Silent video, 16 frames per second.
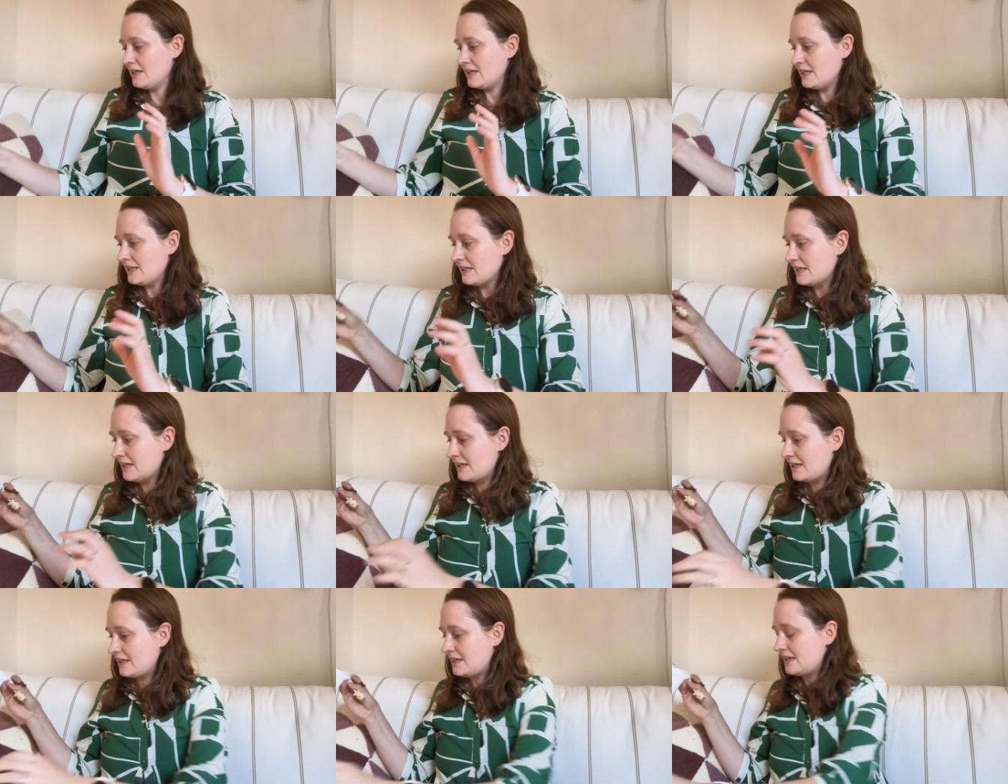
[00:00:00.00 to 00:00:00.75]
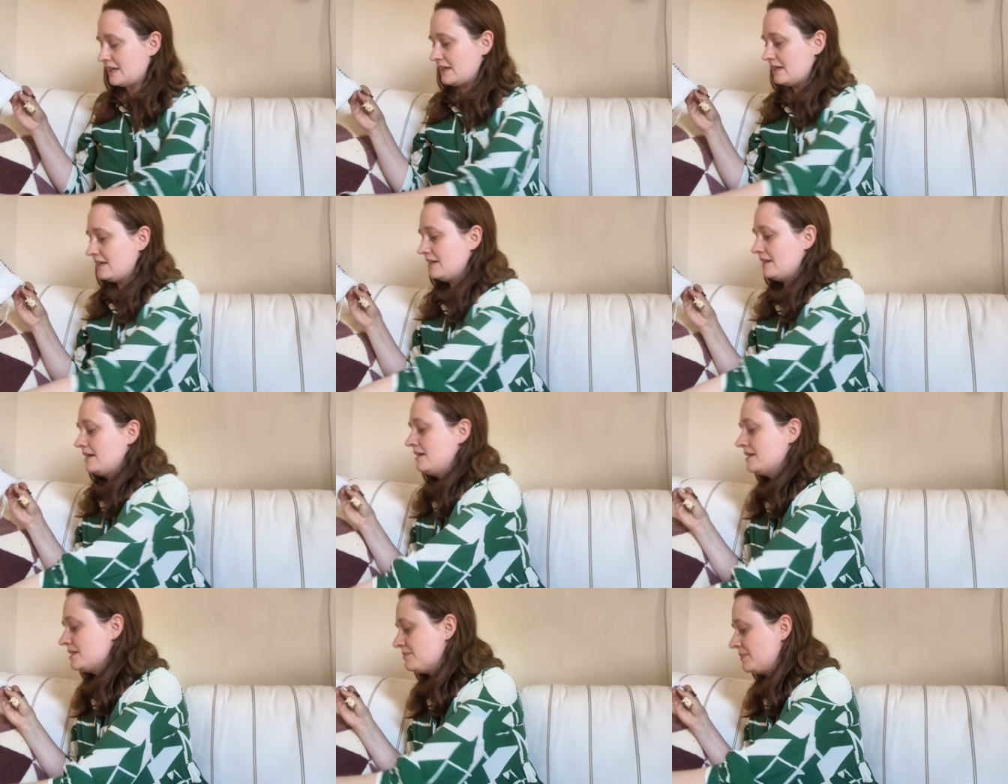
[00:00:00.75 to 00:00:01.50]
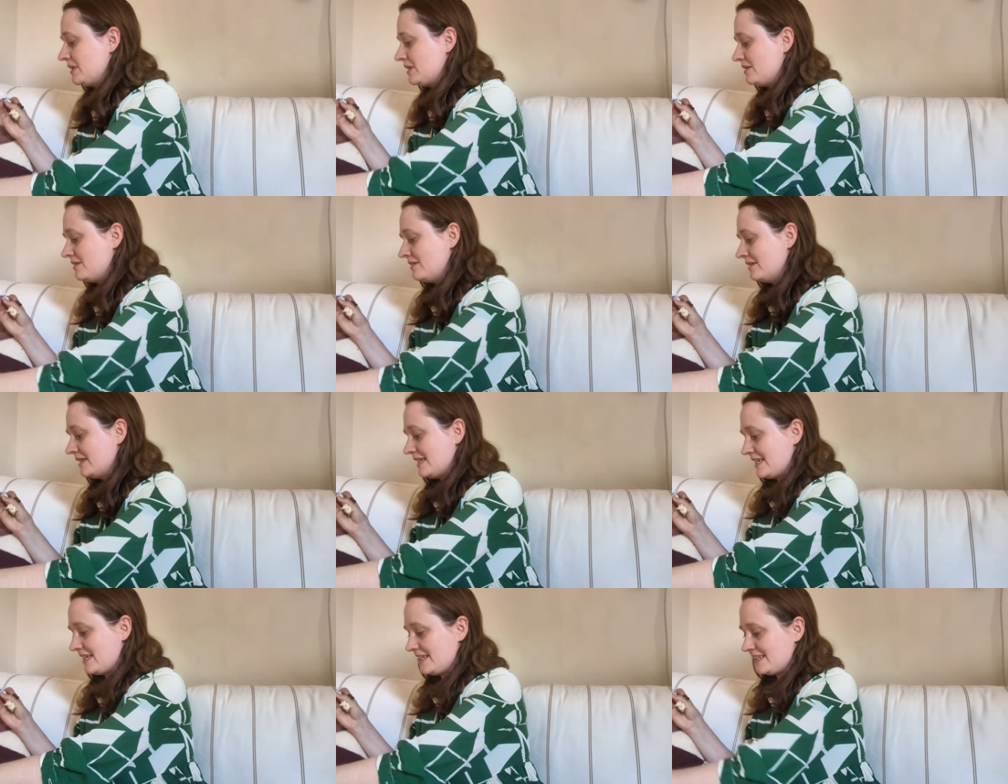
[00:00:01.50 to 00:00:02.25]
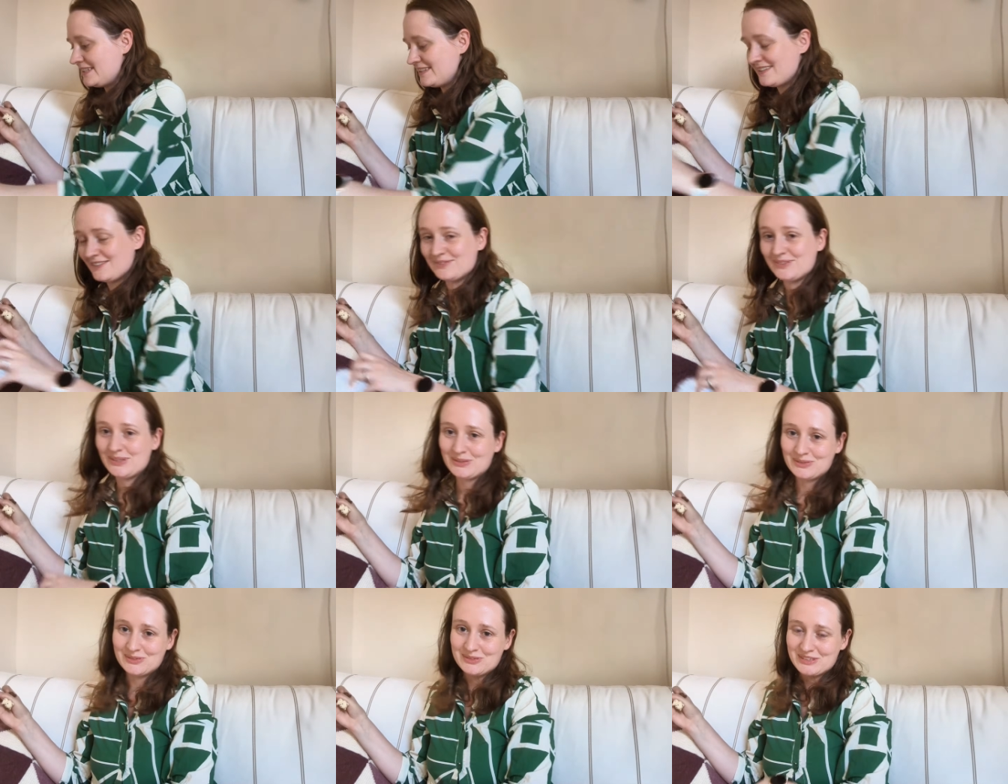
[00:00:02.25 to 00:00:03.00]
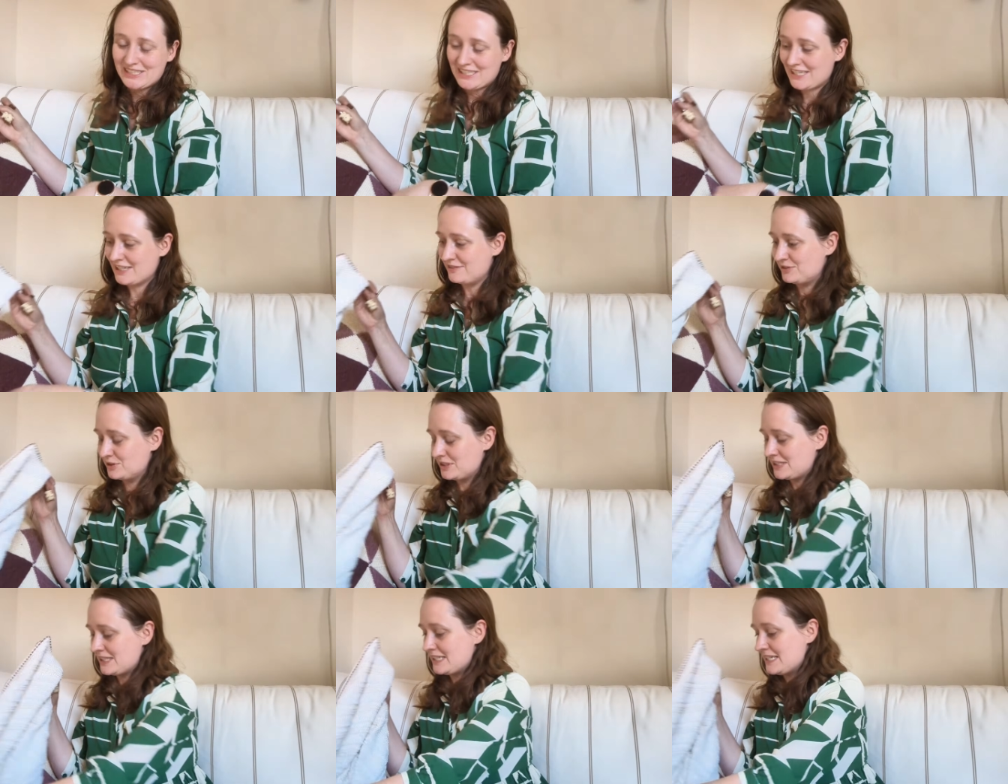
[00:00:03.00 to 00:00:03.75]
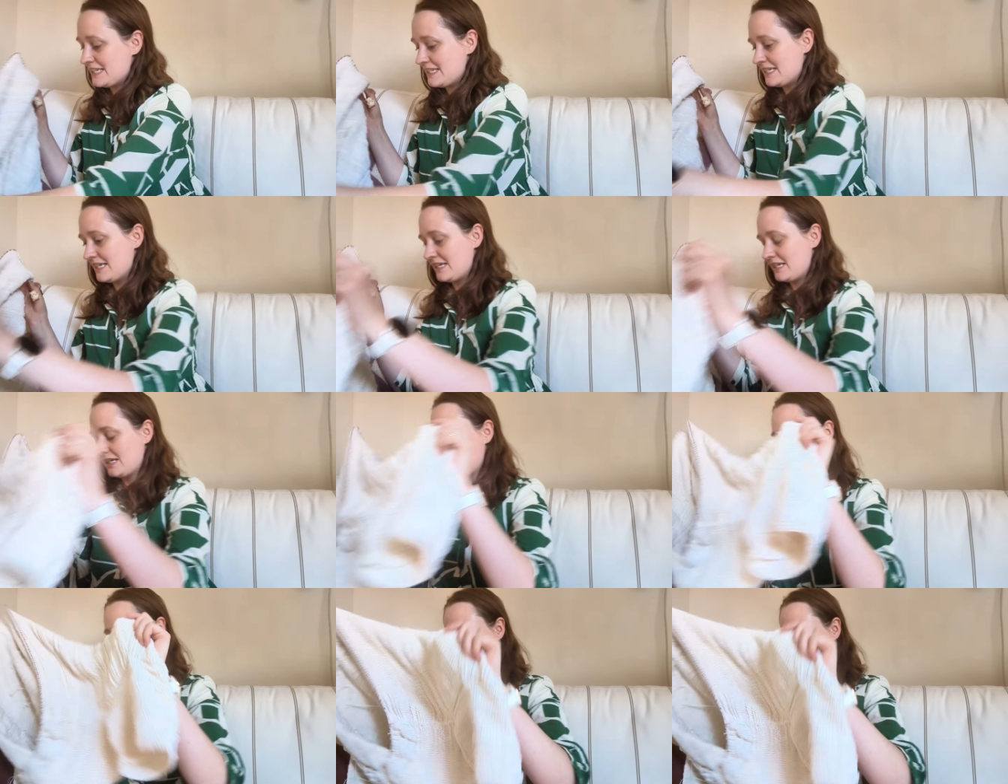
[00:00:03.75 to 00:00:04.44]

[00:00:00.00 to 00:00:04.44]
And then last but not least, what you're all really here for is the knitting.